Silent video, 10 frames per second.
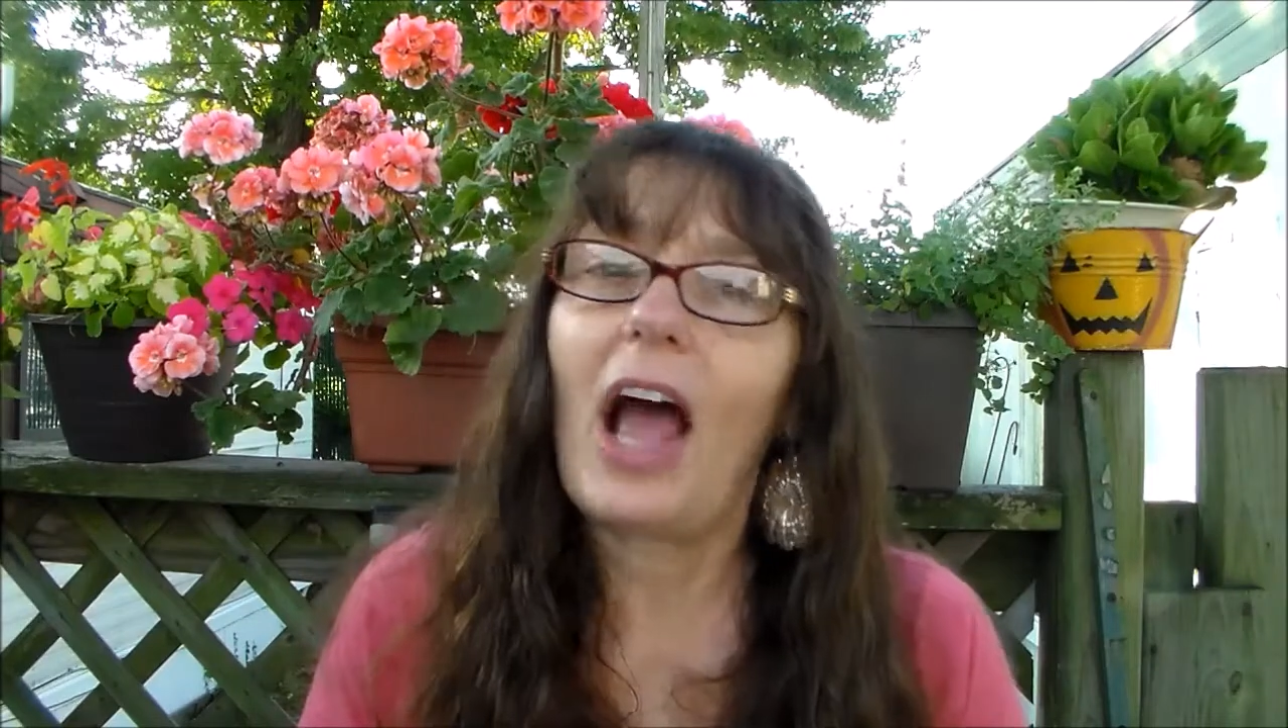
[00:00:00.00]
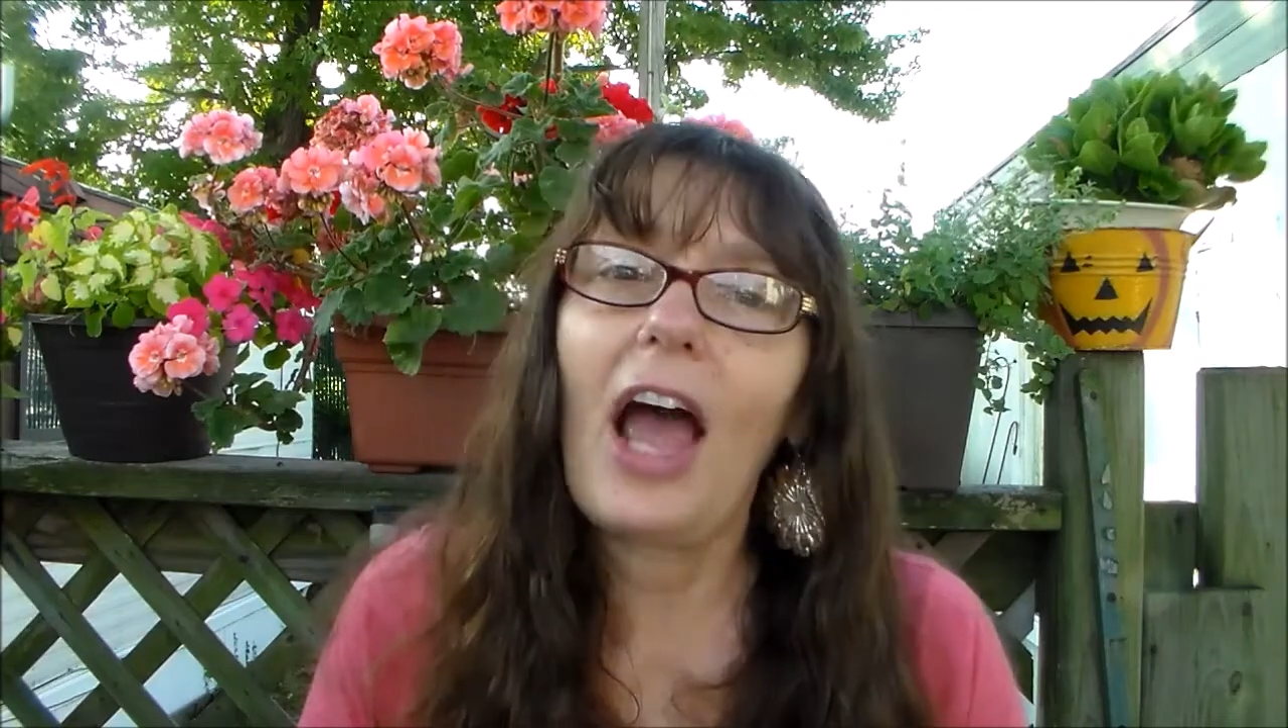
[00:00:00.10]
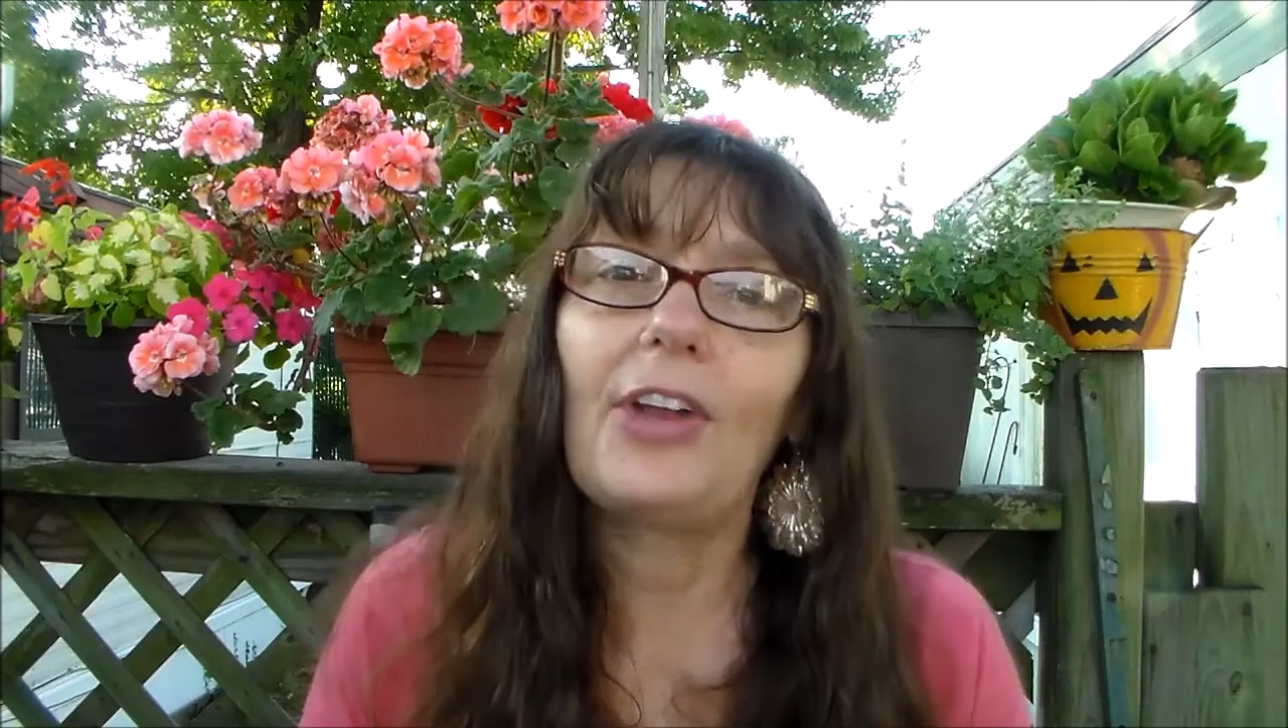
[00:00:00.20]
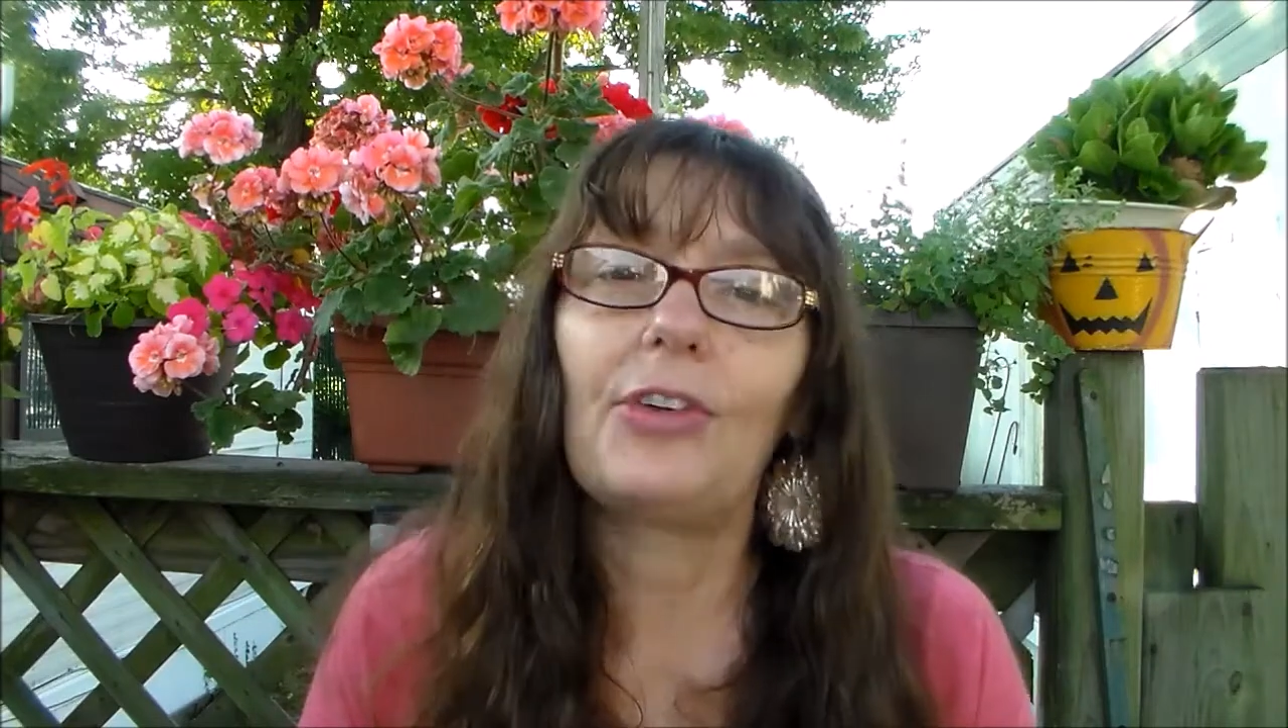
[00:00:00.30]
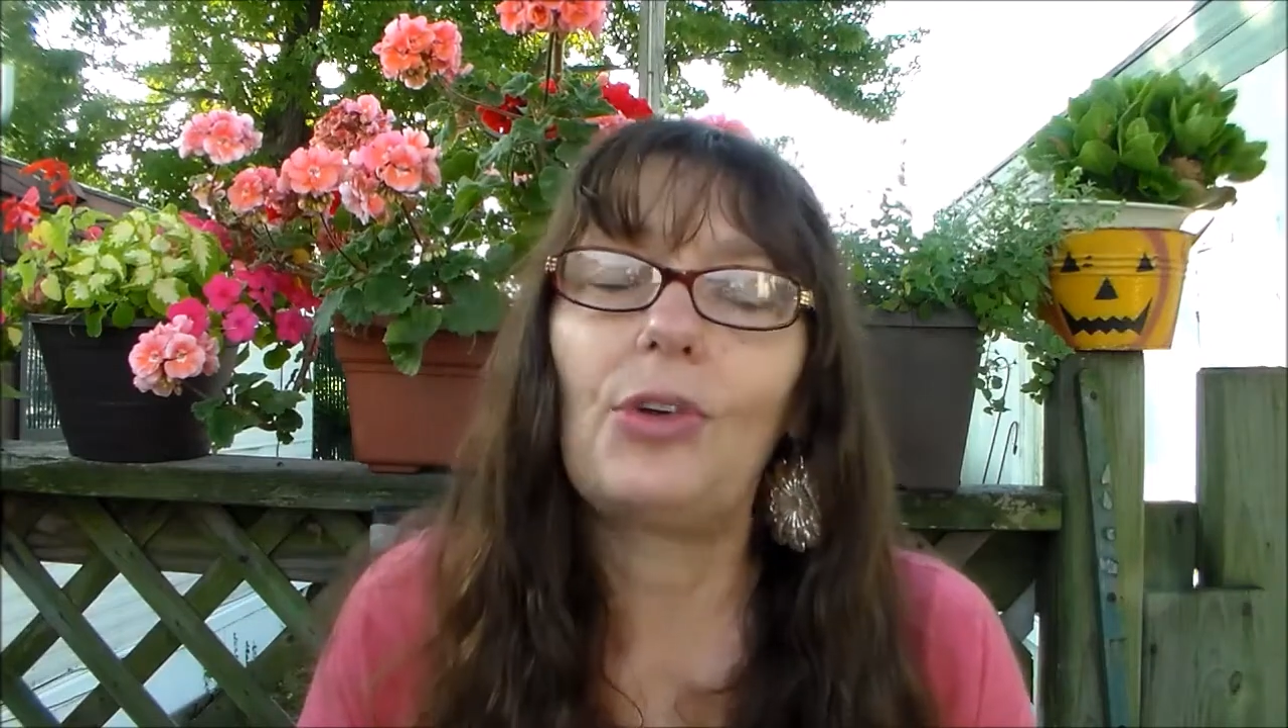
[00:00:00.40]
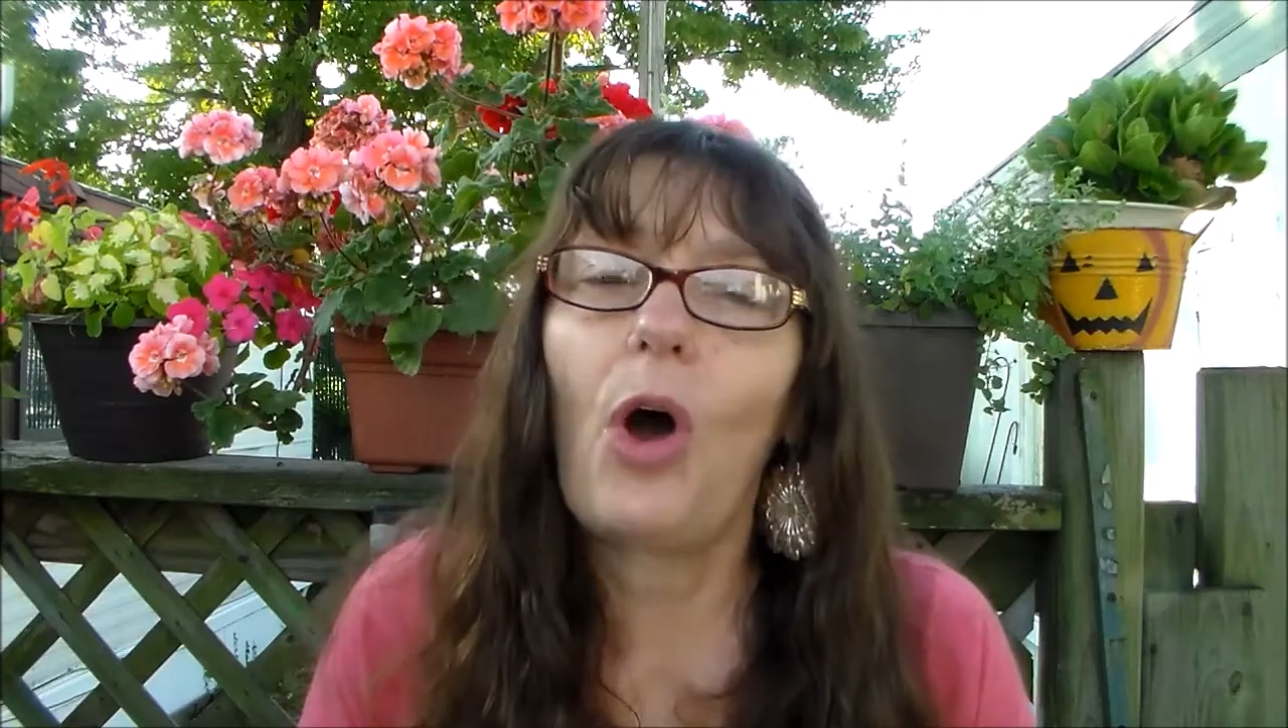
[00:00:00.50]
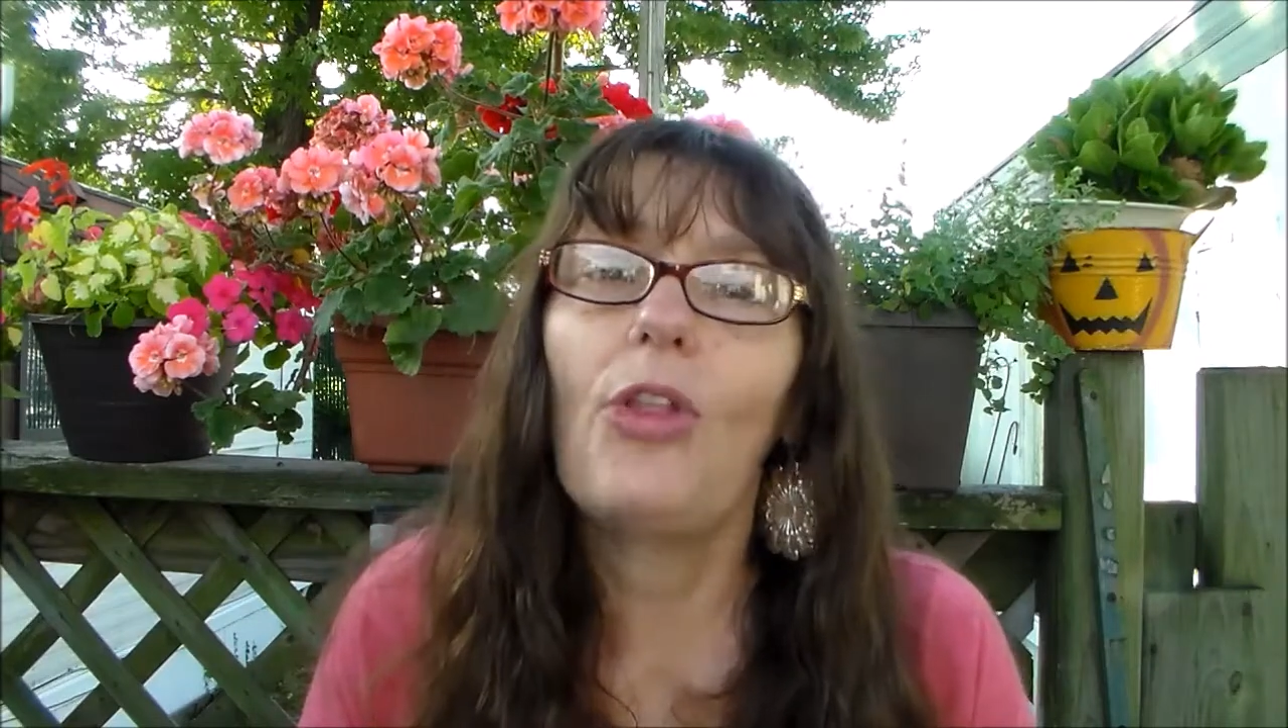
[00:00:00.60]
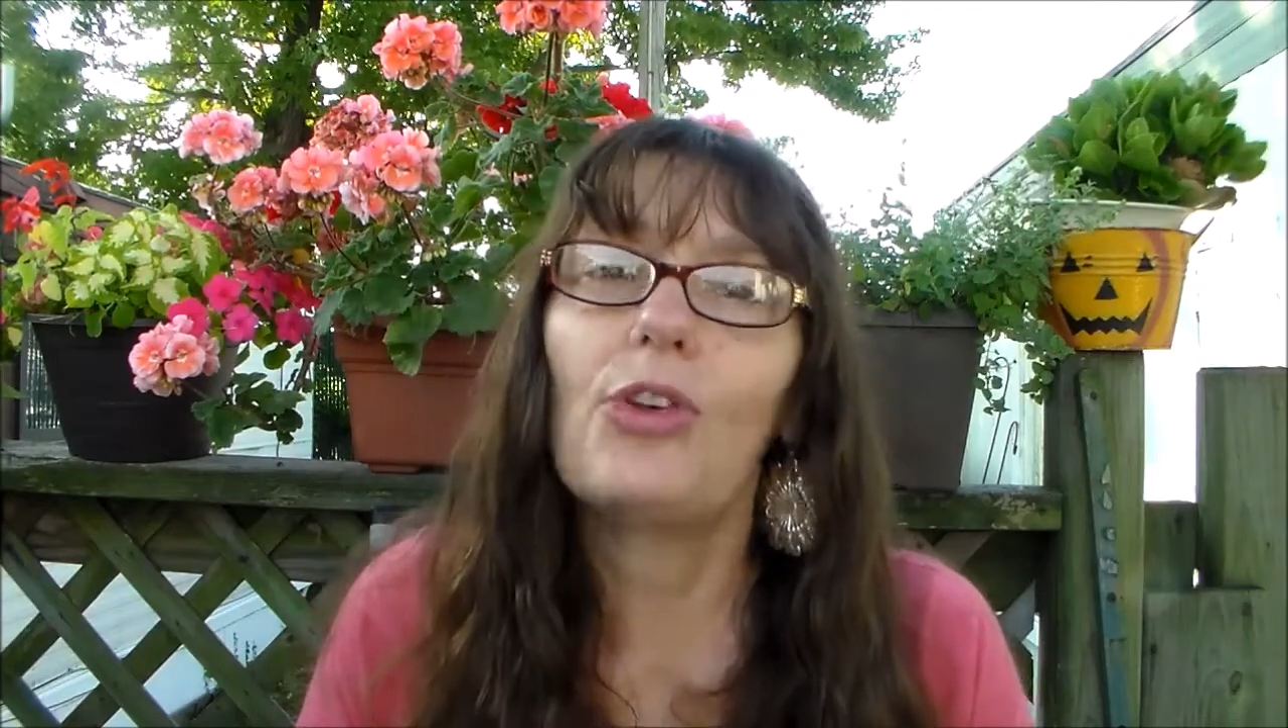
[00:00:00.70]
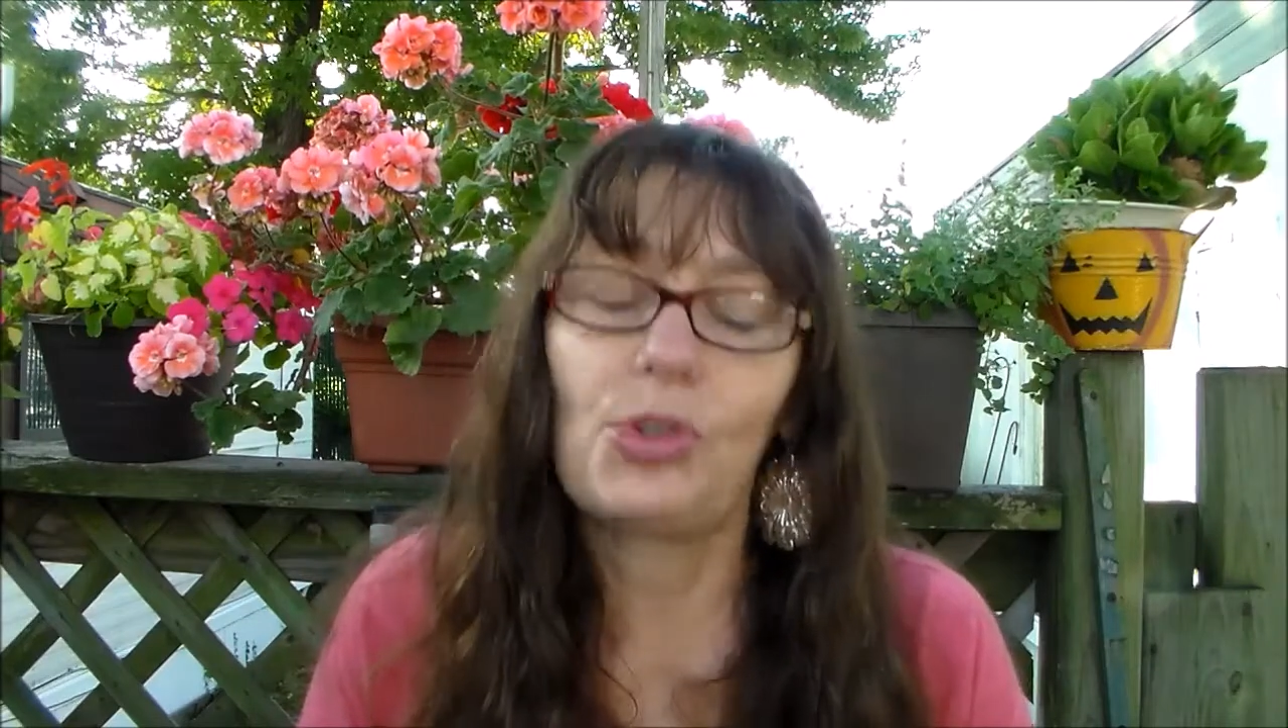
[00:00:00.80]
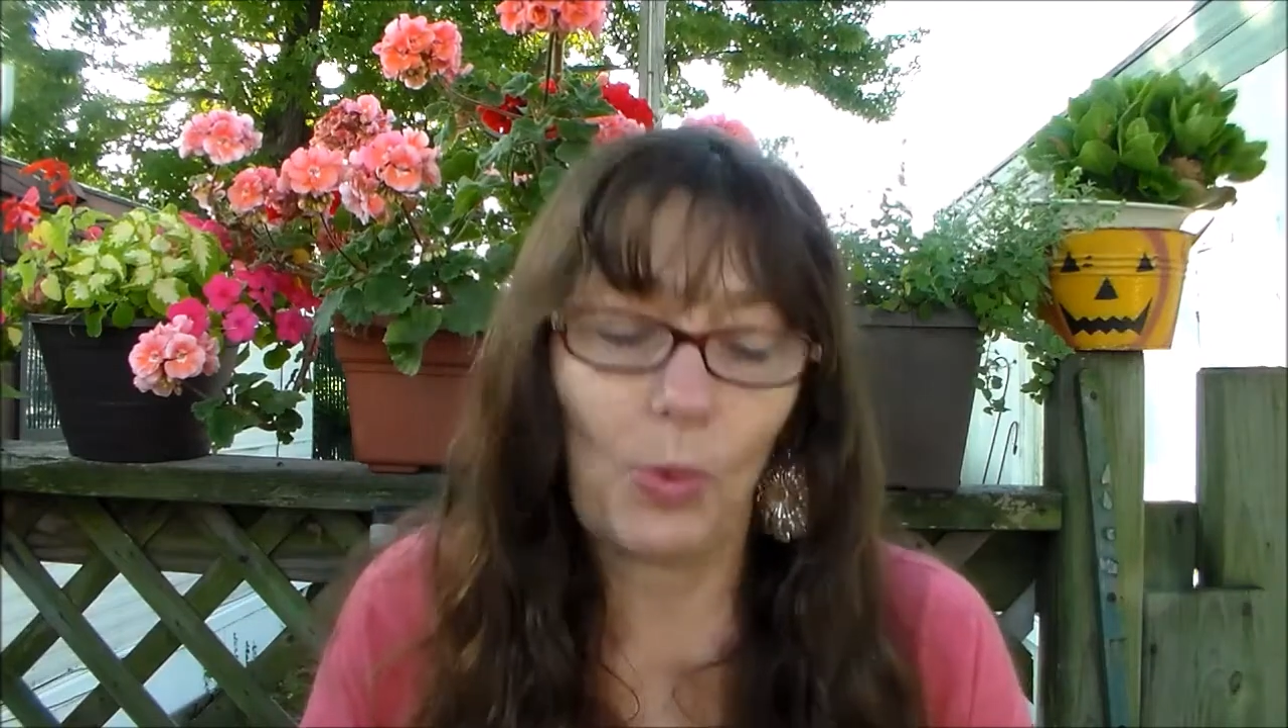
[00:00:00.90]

honor and all those